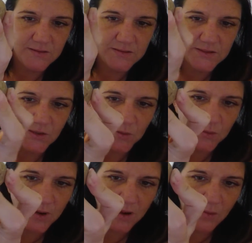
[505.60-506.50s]

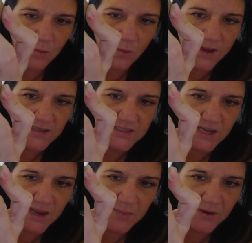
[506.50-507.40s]
So what
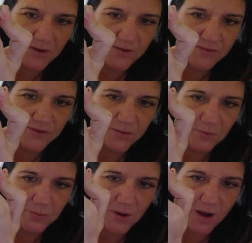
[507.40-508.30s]
type of
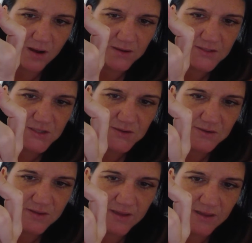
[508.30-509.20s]
rock do you
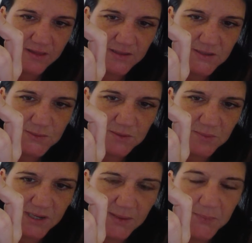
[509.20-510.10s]
think this would
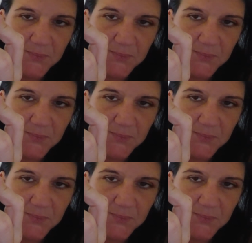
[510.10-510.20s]
be?